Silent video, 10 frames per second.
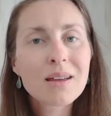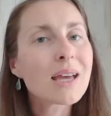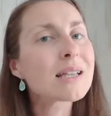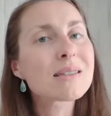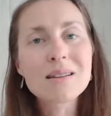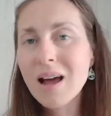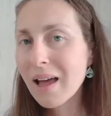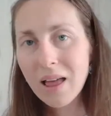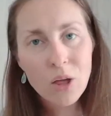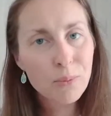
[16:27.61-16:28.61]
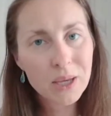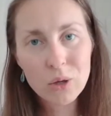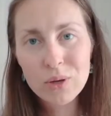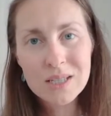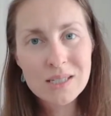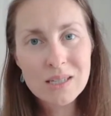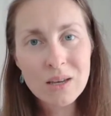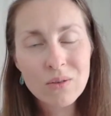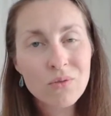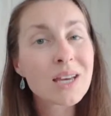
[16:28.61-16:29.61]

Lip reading: it's not helping you conceive.